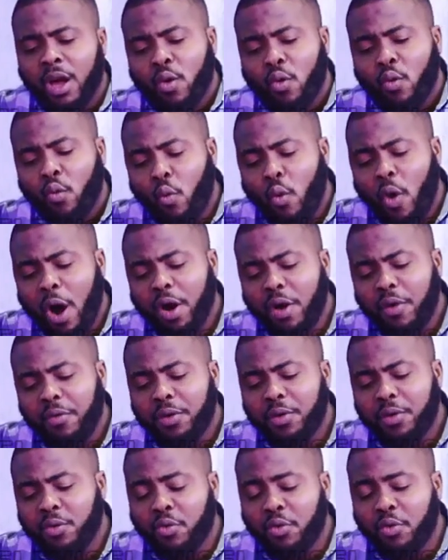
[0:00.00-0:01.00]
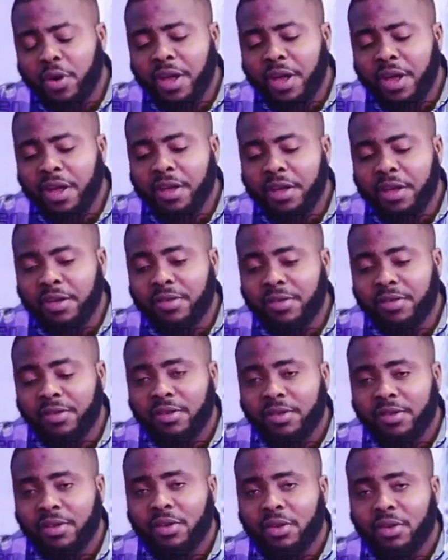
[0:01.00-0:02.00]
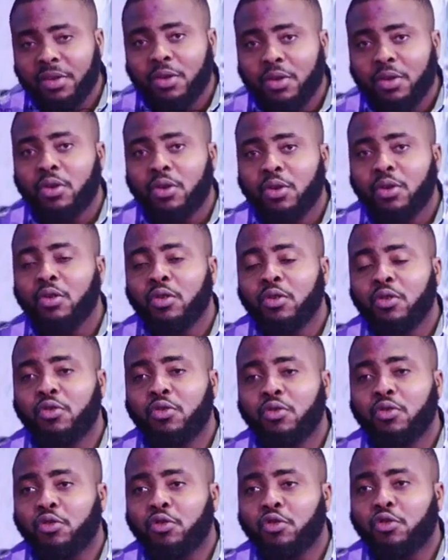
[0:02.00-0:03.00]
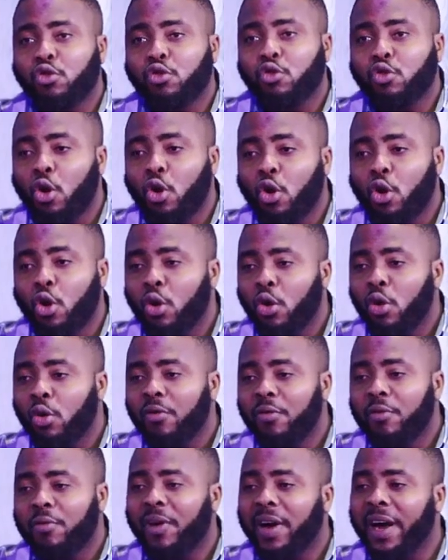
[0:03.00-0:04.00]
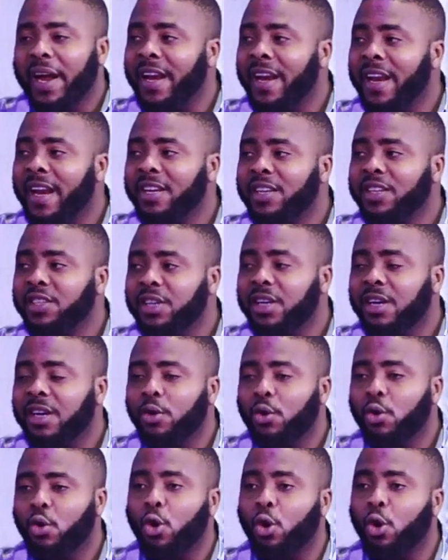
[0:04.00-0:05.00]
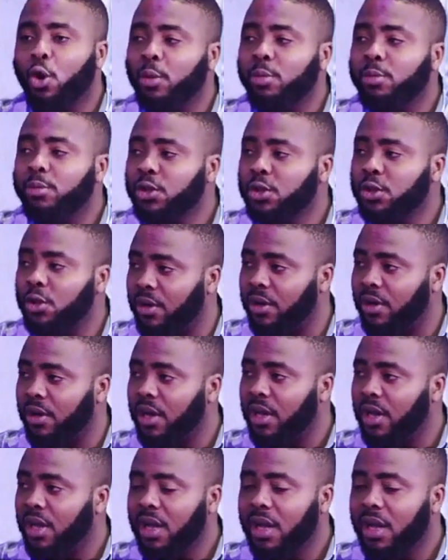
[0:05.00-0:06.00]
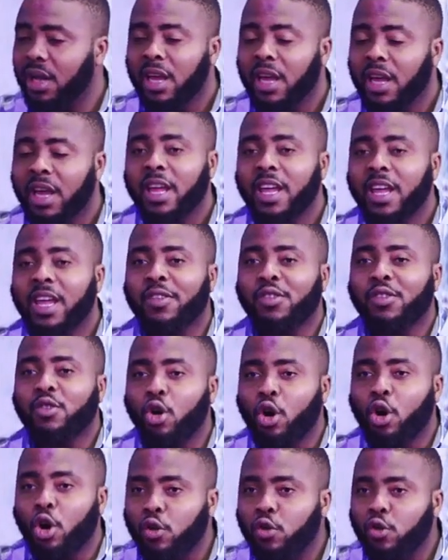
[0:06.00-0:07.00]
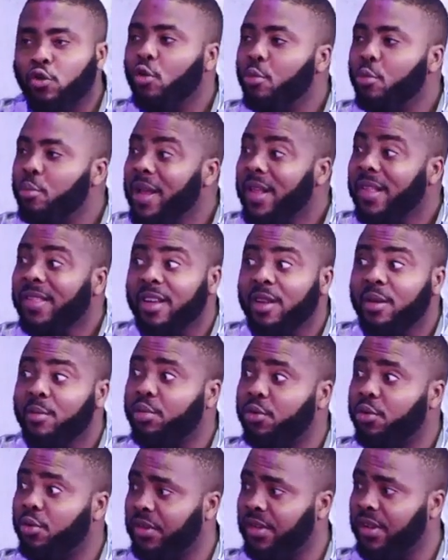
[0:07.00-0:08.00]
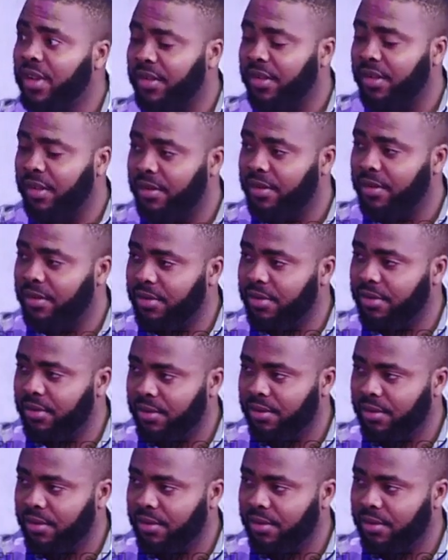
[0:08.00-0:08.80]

One of the ways to stall financial corruption is automating processes.